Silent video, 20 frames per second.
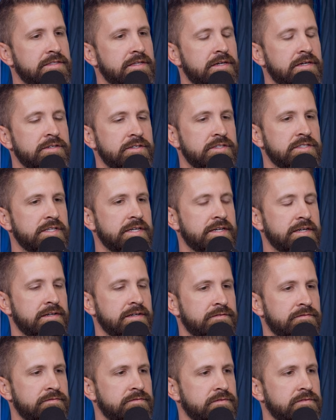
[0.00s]
the understanding
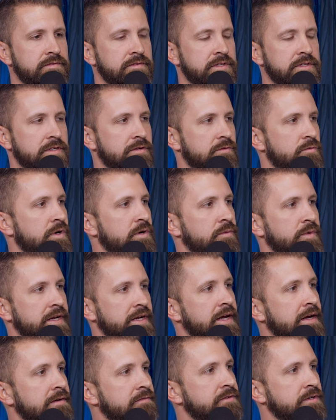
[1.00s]
of where we
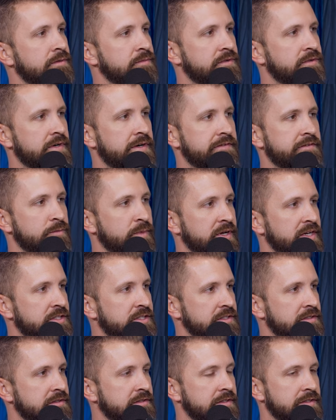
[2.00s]
came from, the
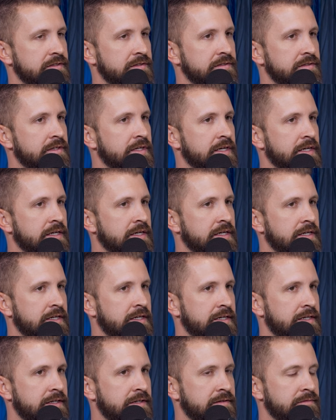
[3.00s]
Reformation,
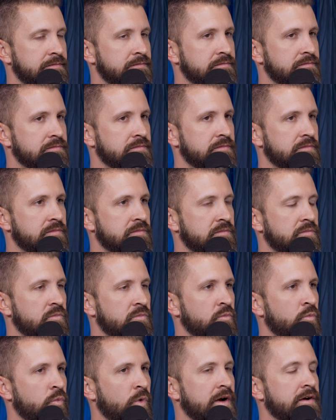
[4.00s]
mm-hmm. and
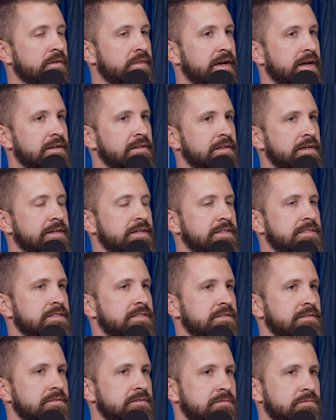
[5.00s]
where that led us,
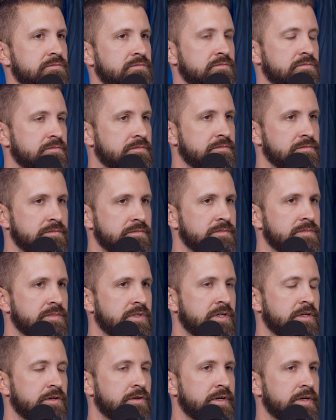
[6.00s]
and
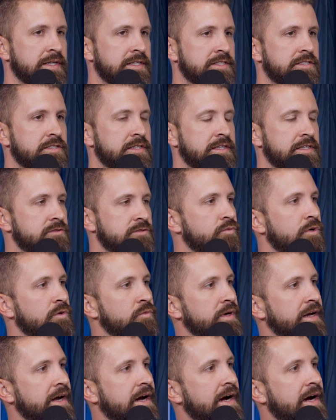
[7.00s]
it's
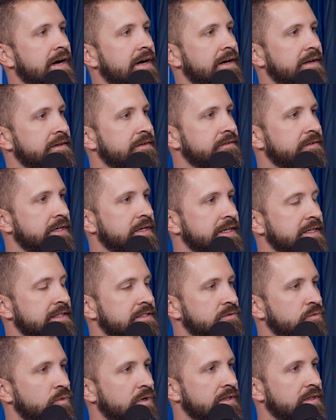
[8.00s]
what we had, right?
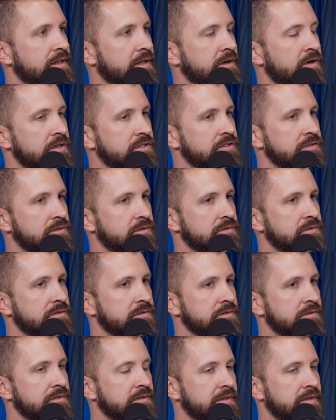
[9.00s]
It's what also
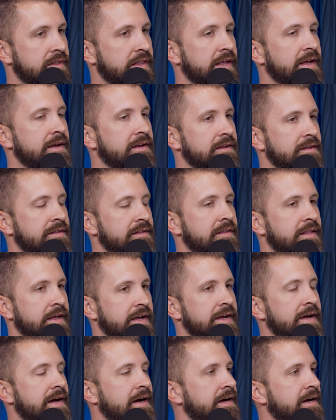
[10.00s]

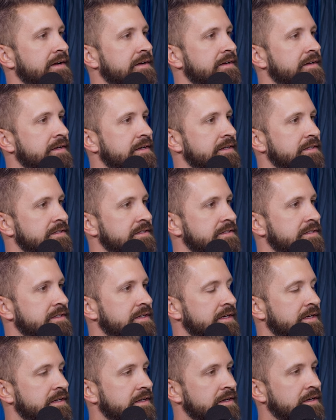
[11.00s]
they had as
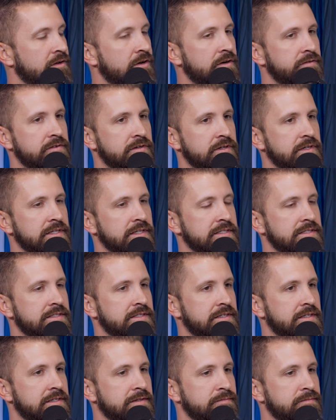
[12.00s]
an offer. It's
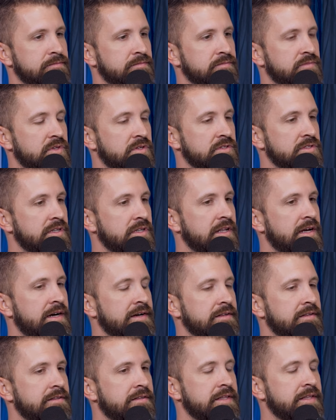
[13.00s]
there's a
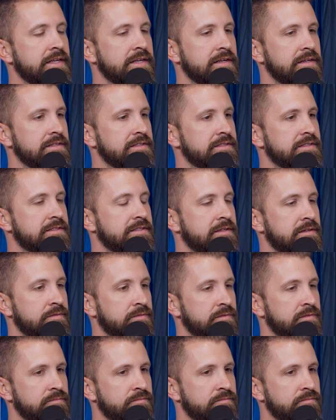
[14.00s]
lot of things, of